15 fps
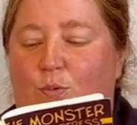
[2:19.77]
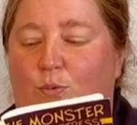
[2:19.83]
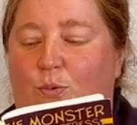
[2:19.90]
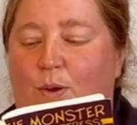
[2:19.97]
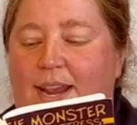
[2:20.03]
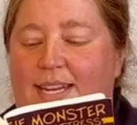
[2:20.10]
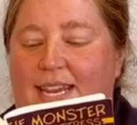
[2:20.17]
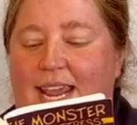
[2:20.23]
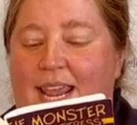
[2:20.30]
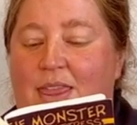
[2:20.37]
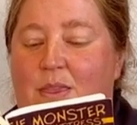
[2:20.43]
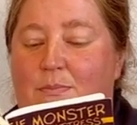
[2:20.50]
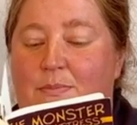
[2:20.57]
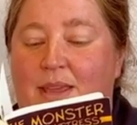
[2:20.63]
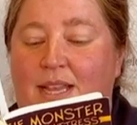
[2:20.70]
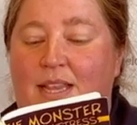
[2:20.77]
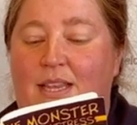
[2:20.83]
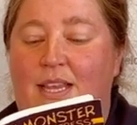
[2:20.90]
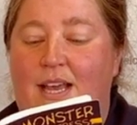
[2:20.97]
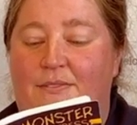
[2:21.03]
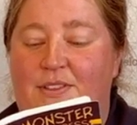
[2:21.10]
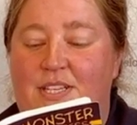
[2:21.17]
Right in the
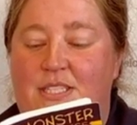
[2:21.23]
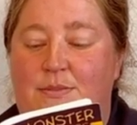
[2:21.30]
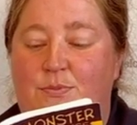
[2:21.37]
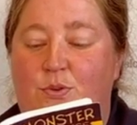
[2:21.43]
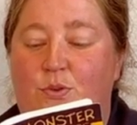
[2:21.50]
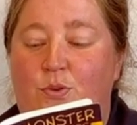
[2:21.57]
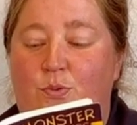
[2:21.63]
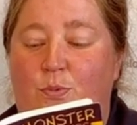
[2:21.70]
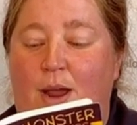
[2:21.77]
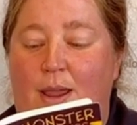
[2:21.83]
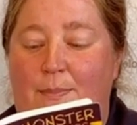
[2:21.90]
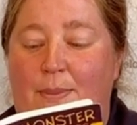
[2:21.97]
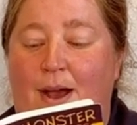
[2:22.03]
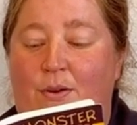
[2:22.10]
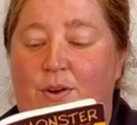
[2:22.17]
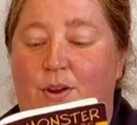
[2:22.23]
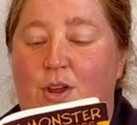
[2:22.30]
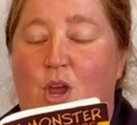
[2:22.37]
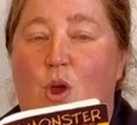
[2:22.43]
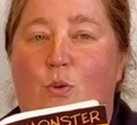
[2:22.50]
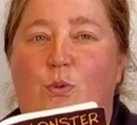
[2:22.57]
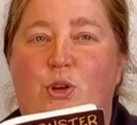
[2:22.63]
middle of the smooth white powder
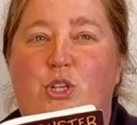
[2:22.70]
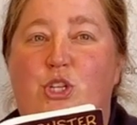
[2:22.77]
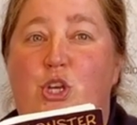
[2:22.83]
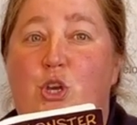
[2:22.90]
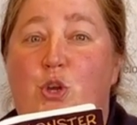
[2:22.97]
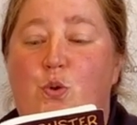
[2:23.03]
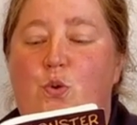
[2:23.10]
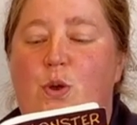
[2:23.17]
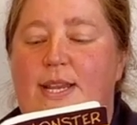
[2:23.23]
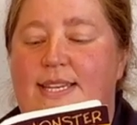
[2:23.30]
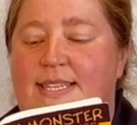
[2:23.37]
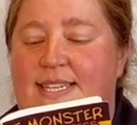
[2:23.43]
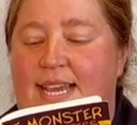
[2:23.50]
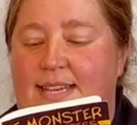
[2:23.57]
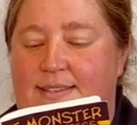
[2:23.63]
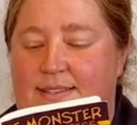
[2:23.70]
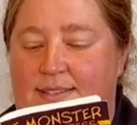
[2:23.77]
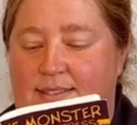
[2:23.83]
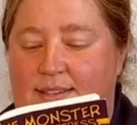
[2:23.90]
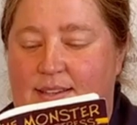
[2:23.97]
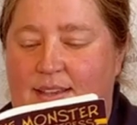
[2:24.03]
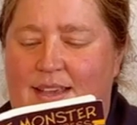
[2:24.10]
were two
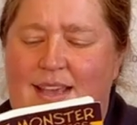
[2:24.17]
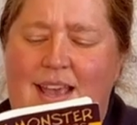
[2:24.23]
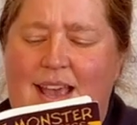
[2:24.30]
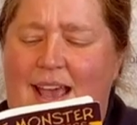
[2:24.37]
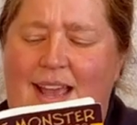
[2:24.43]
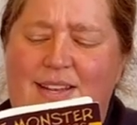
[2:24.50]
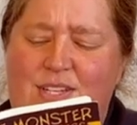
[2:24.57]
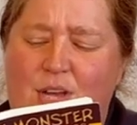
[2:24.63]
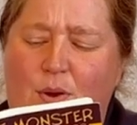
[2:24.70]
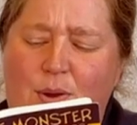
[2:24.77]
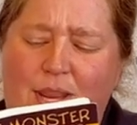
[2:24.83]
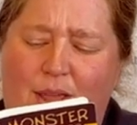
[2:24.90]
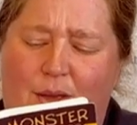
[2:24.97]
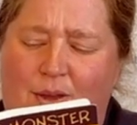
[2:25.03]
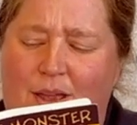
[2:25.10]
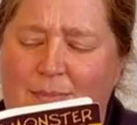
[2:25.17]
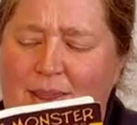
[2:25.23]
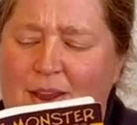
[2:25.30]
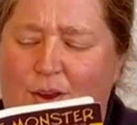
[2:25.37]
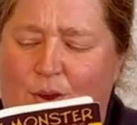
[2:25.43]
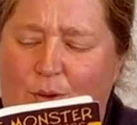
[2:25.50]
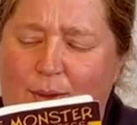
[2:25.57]
dents. Antonio, come
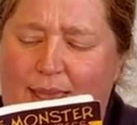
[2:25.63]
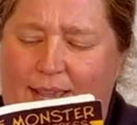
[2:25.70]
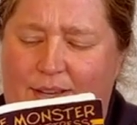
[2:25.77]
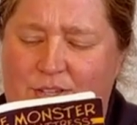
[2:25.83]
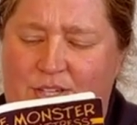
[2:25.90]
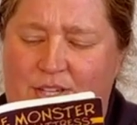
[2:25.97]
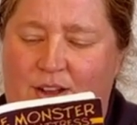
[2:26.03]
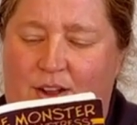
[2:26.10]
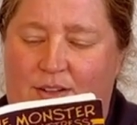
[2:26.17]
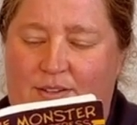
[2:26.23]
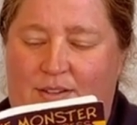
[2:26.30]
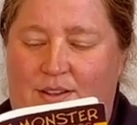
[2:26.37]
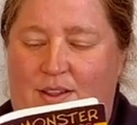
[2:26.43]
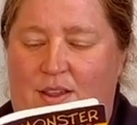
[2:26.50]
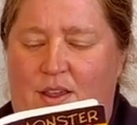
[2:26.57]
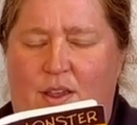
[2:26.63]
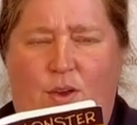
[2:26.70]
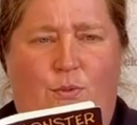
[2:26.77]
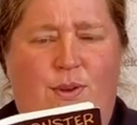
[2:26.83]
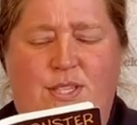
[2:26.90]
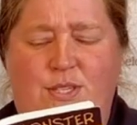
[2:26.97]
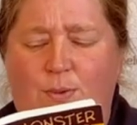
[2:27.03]
here, quick, she called.
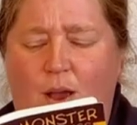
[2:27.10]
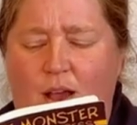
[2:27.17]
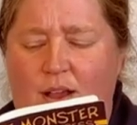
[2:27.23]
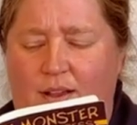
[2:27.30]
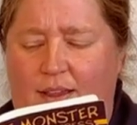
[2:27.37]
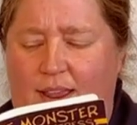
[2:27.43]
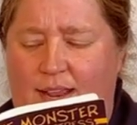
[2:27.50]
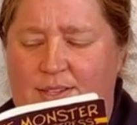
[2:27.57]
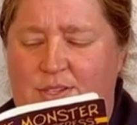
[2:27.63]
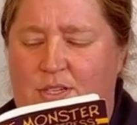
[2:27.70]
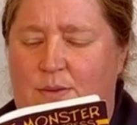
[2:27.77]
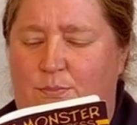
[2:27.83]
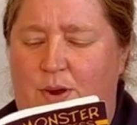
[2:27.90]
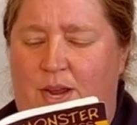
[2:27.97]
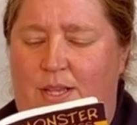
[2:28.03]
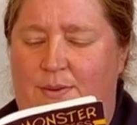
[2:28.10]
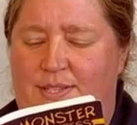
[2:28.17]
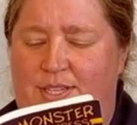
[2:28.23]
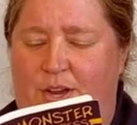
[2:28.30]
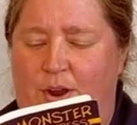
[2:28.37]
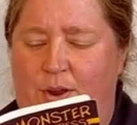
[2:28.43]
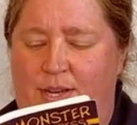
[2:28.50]
What's wrong? answered Abuelo as
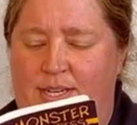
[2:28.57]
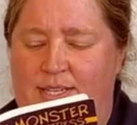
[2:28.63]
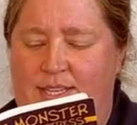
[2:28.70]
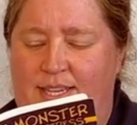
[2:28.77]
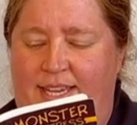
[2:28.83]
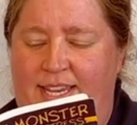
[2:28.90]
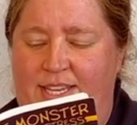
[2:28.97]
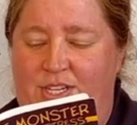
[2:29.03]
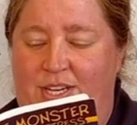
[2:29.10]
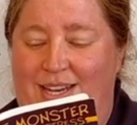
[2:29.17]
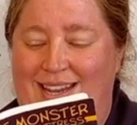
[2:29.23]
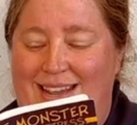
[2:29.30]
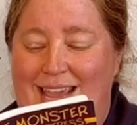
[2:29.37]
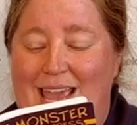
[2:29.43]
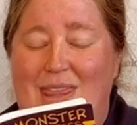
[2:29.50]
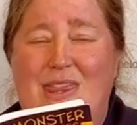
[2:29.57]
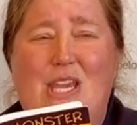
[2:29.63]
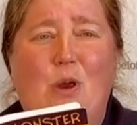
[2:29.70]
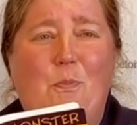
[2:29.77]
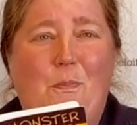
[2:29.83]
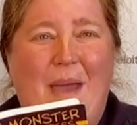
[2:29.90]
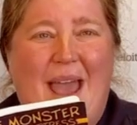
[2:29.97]
he hurried into the kitchen.
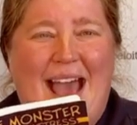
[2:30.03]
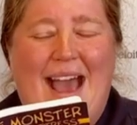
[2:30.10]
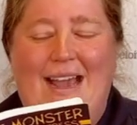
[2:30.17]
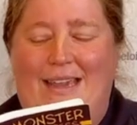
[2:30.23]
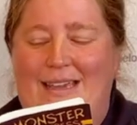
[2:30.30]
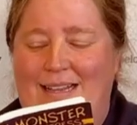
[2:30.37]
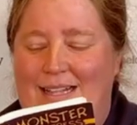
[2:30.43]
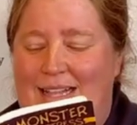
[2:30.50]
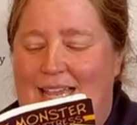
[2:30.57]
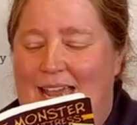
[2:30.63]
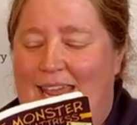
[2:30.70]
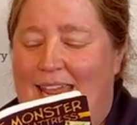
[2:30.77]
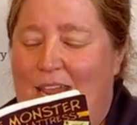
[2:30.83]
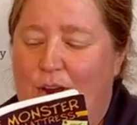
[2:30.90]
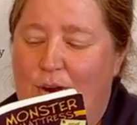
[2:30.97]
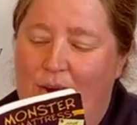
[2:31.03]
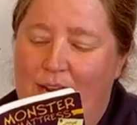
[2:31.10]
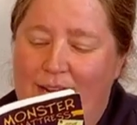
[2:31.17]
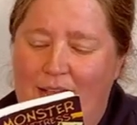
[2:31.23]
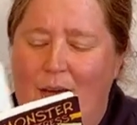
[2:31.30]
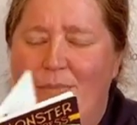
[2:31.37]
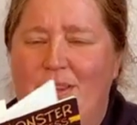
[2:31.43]
They're back. Here,
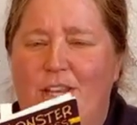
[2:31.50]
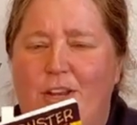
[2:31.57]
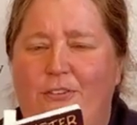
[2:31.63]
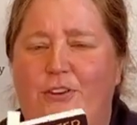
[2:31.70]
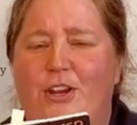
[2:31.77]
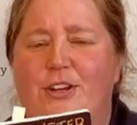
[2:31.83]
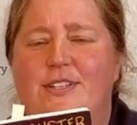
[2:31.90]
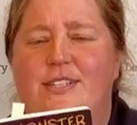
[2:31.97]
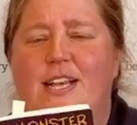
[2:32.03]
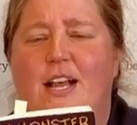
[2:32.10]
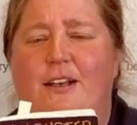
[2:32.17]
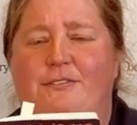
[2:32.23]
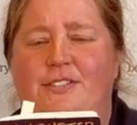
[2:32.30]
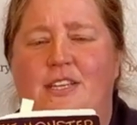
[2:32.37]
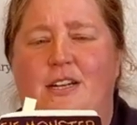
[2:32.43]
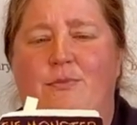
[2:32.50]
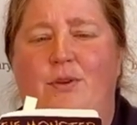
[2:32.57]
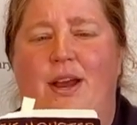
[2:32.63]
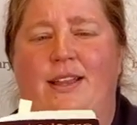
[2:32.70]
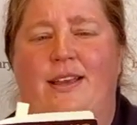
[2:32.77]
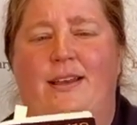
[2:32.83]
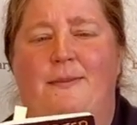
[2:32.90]
come and look for yourself, said
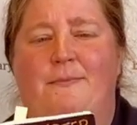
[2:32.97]
Abuela.